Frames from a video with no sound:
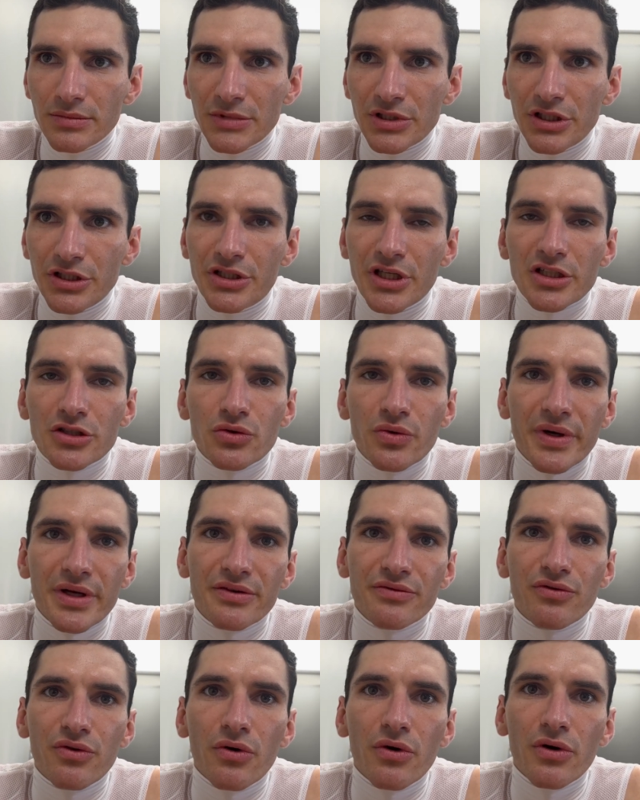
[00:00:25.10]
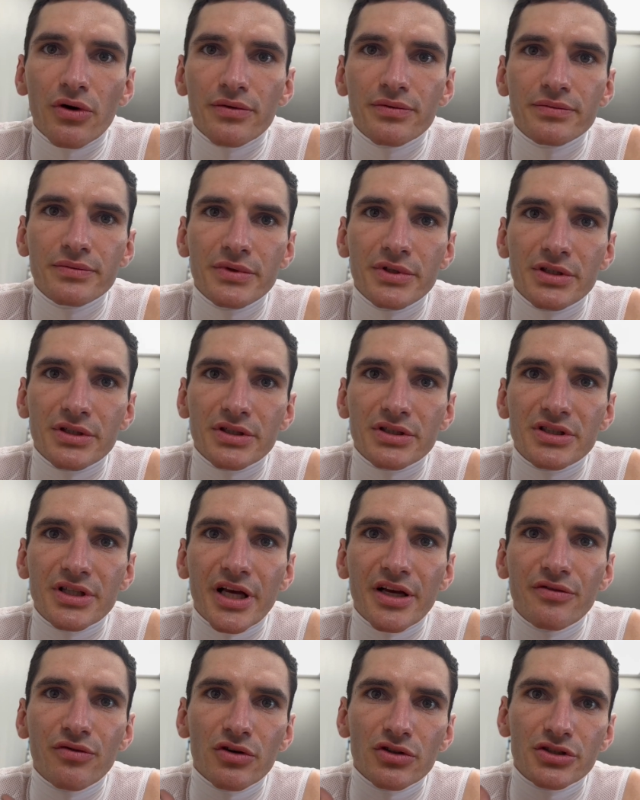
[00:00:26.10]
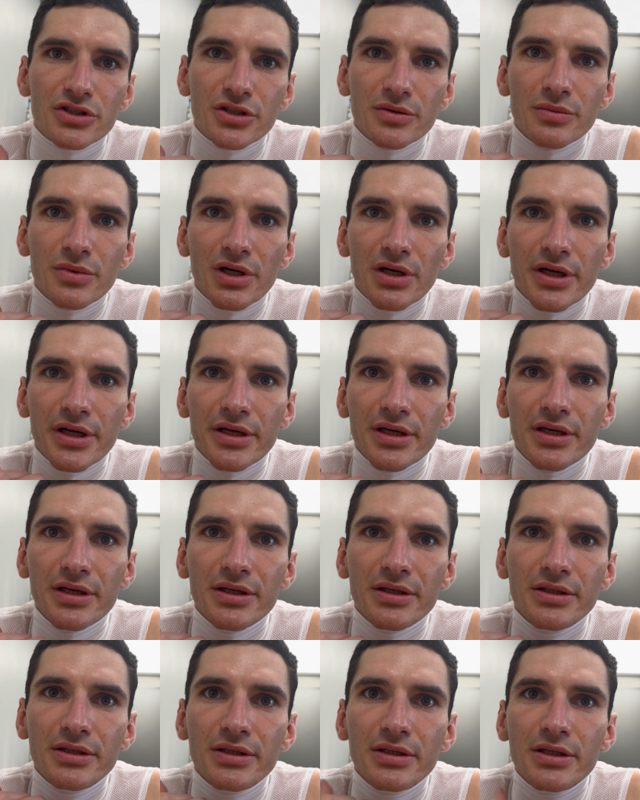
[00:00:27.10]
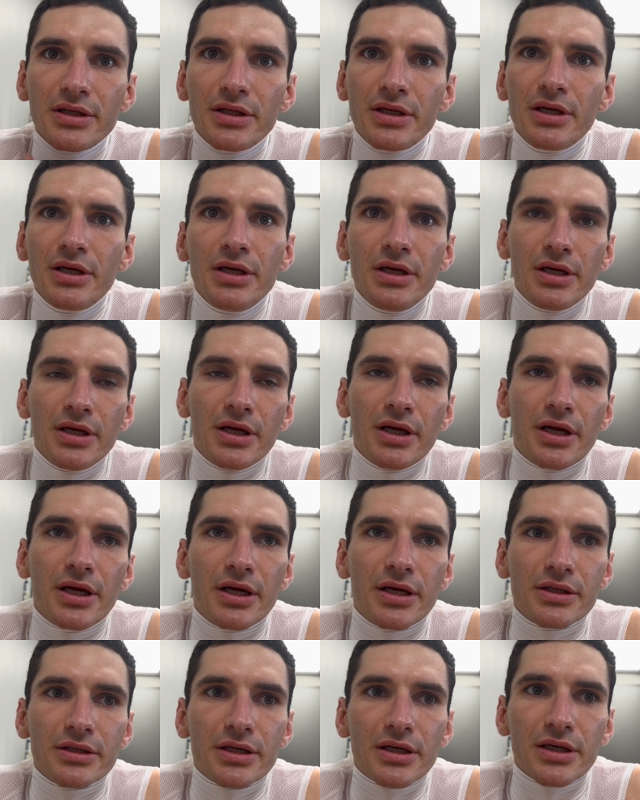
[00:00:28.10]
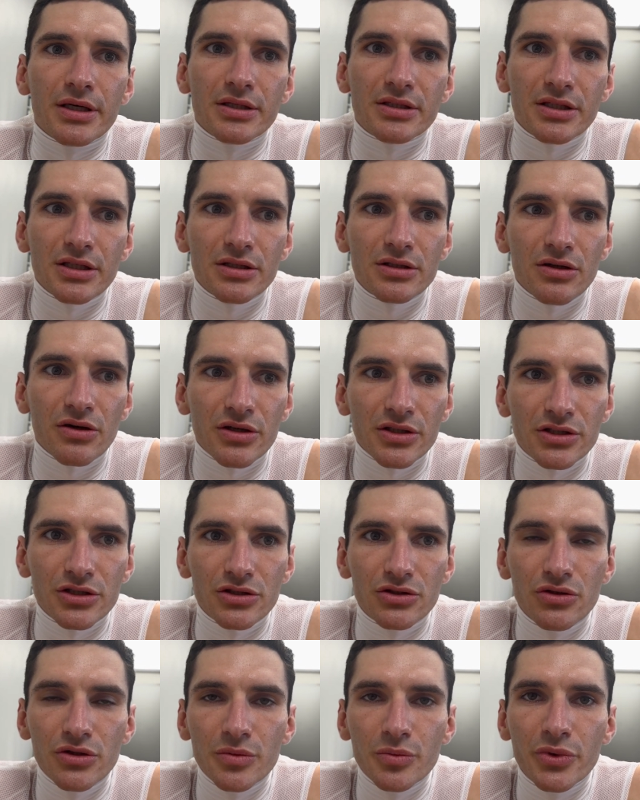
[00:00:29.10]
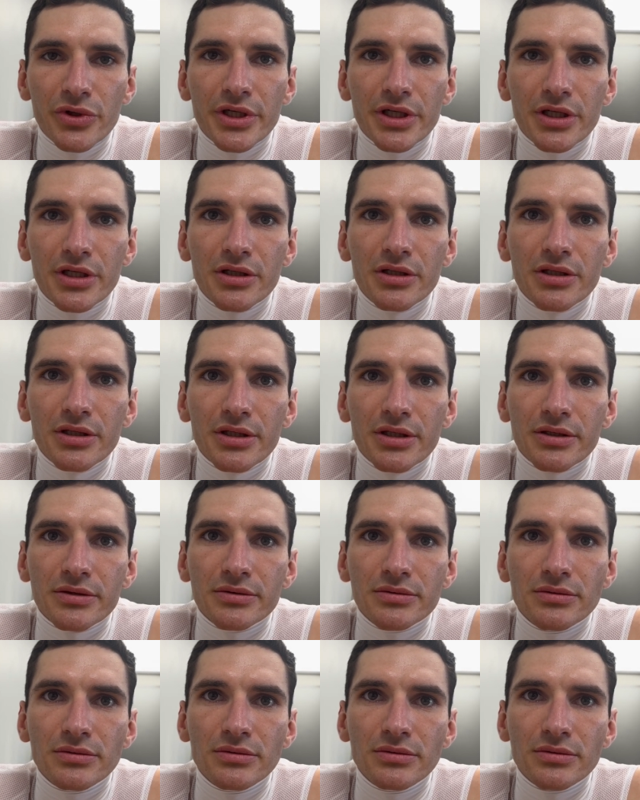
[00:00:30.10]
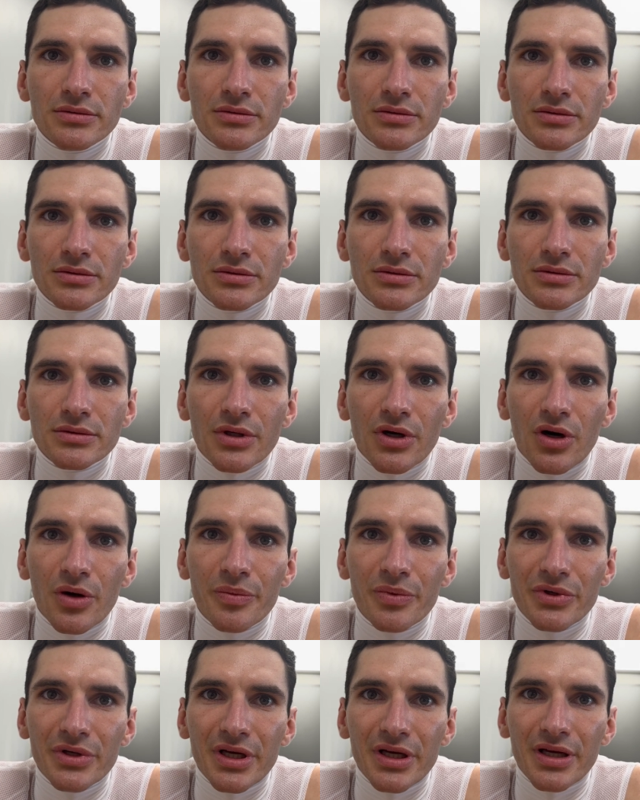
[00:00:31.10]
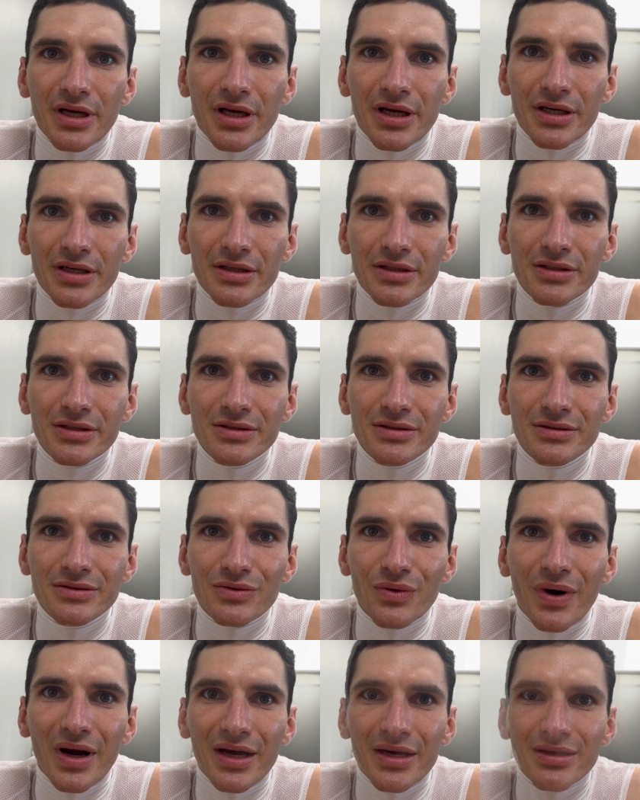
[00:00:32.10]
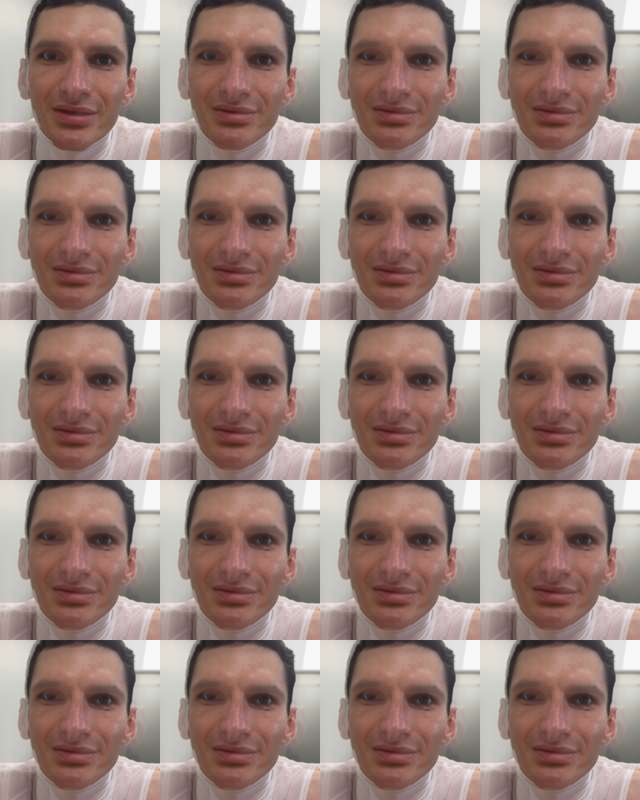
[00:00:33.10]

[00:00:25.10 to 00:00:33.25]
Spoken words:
He just ran fourth in the state for Timberlake. And I think the horse is doing pretty good, and hope we can get it right.